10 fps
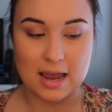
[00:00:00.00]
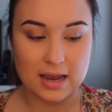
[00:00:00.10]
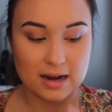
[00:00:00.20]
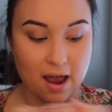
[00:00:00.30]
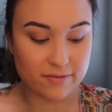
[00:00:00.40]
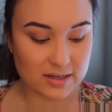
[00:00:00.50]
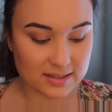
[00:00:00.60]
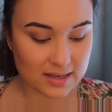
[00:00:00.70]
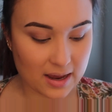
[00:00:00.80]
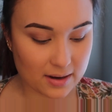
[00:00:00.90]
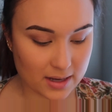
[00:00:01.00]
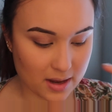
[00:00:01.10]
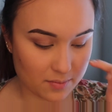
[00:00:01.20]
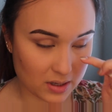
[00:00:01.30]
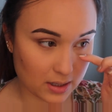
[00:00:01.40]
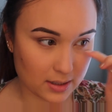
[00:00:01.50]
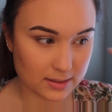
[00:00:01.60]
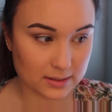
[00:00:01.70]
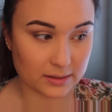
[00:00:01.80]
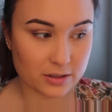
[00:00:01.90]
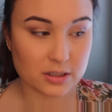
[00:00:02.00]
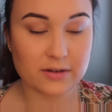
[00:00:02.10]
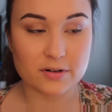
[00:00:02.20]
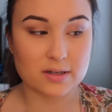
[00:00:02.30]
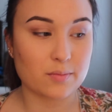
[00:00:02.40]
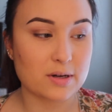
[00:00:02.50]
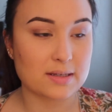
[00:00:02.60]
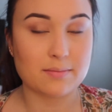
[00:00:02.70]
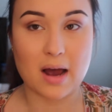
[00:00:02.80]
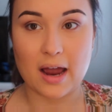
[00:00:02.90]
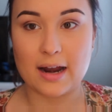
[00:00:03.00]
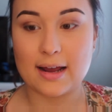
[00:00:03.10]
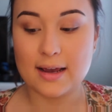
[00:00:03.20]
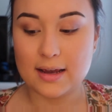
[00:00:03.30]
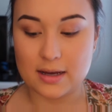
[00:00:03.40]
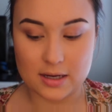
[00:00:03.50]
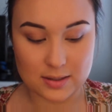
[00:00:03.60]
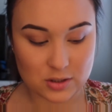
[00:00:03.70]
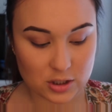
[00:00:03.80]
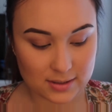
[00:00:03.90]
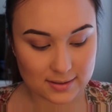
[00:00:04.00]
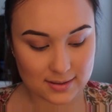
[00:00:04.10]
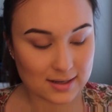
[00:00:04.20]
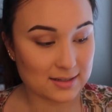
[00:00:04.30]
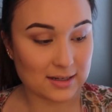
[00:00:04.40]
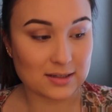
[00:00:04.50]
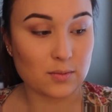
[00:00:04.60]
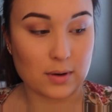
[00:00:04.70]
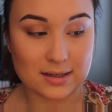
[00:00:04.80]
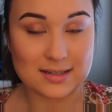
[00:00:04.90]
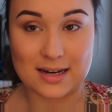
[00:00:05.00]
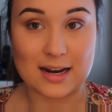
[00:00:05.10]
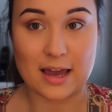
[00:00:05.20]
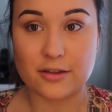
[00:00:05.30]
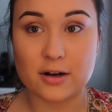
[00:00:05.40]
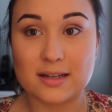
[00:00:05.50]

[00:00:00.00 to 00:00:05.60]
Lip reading: and have it set again, because literally for some reason mine is just, it doesn't want to stay together.